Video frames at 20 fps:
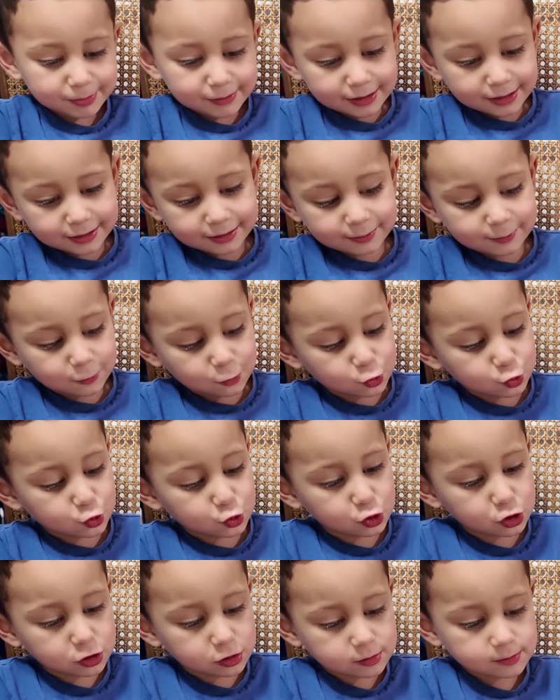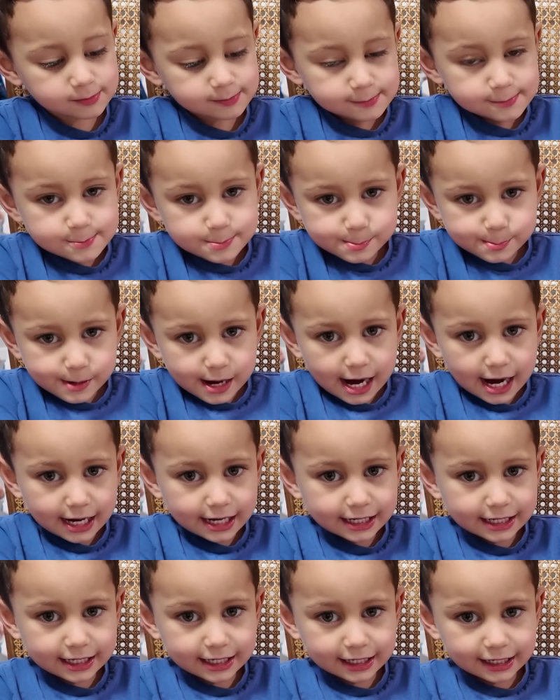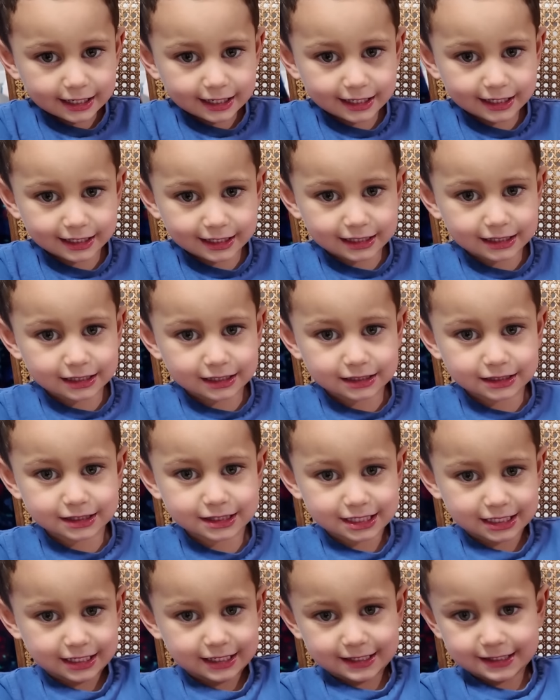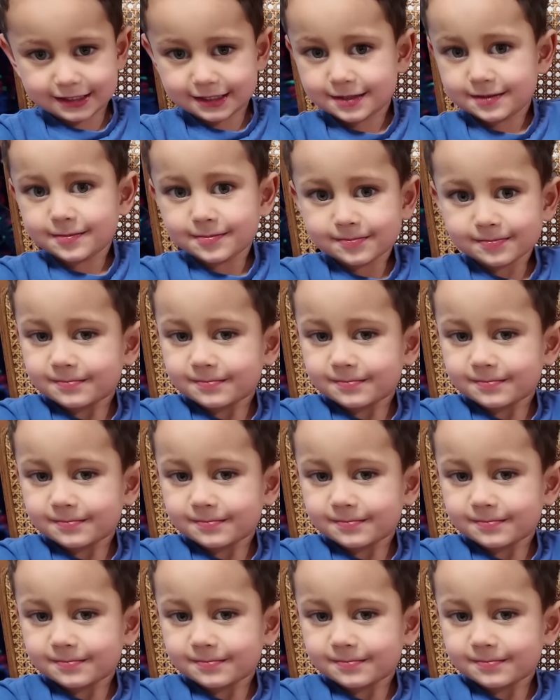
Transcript: I'm Cuckoo. I eat this.